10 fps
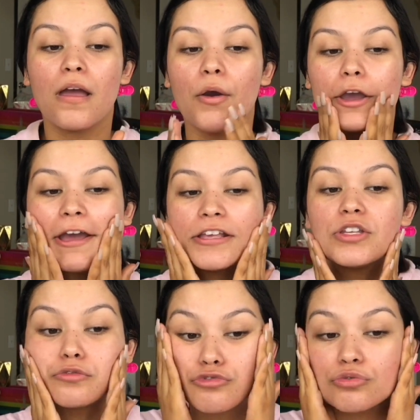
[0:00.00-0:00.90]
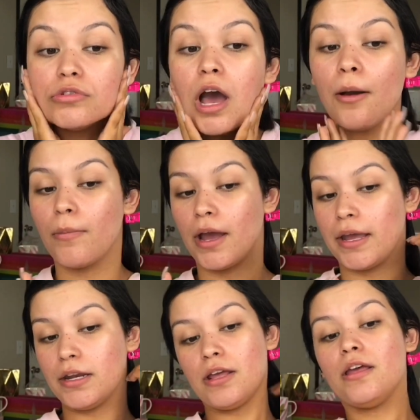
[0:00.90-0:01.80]
Okay, guys, so do not
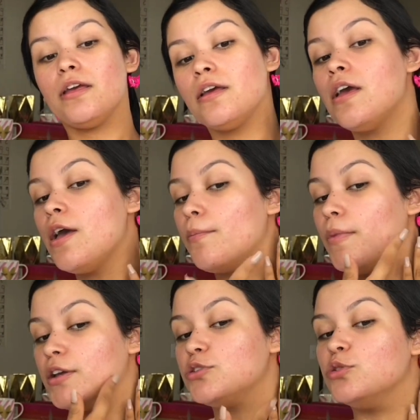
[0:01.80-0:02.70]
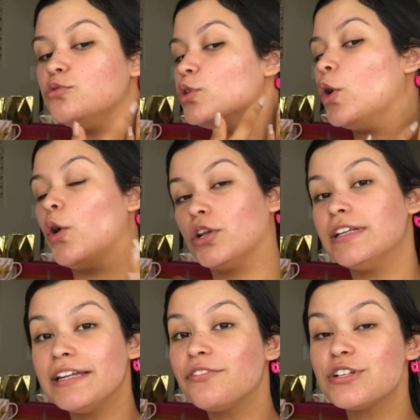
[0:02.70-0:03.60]
mind my two
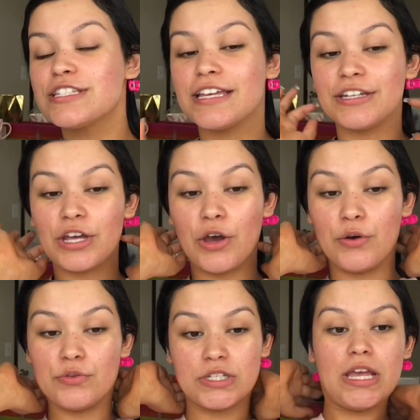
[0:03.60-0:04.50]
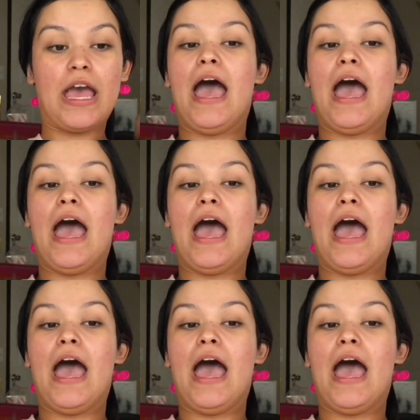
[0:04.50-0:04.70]
totally different skin tones.